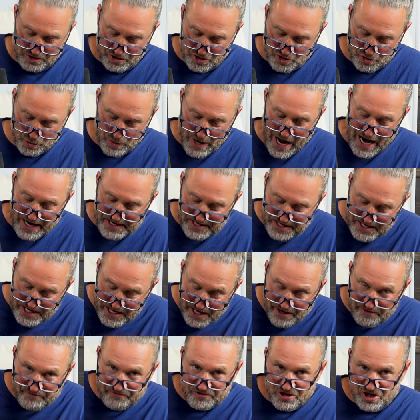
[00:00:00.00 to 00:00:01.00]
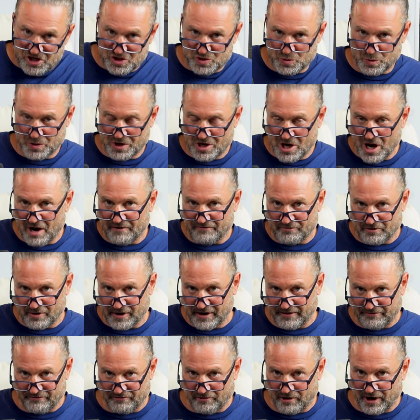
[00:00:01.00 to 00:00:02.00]
Do not give this
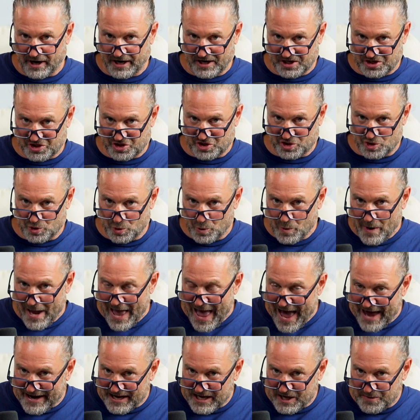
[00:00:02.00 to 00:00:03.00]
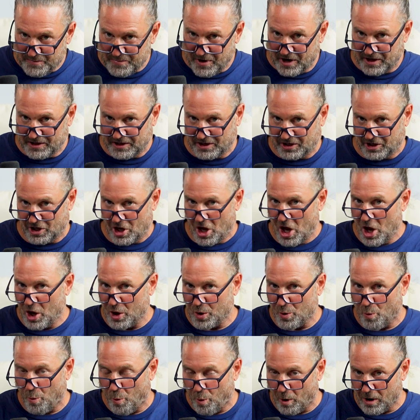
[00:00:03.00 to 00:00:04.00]
recovery phrase to anybody.
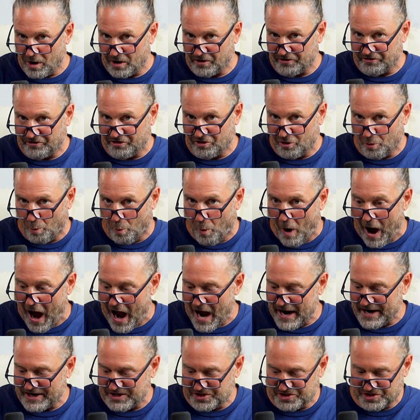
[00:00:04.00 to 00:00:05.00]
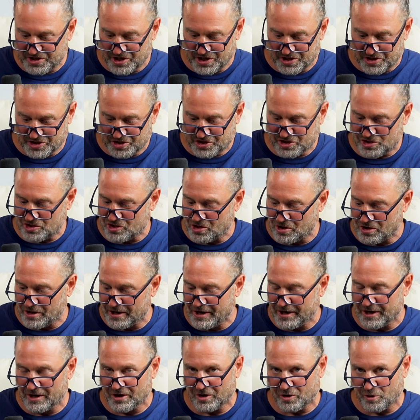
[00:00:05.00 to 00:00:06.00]
A word to the wise
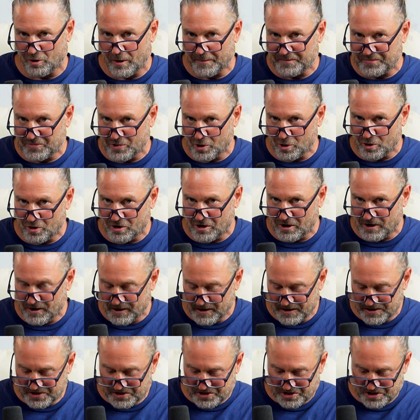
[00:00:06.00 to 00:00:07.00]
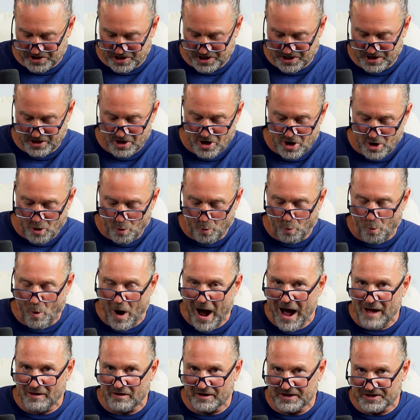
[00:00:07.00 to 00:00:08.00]
concerning cryptocurrency,
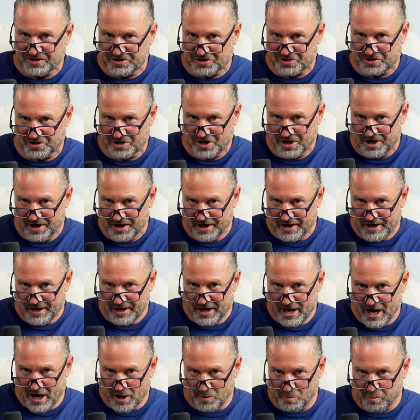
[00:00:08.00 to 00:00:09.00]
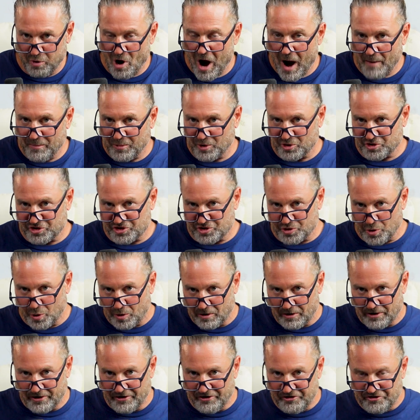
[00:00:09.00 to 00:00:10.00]
wallets, and proper
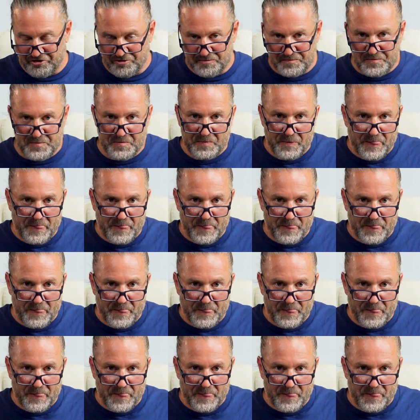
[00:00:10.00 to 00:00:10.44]
storage.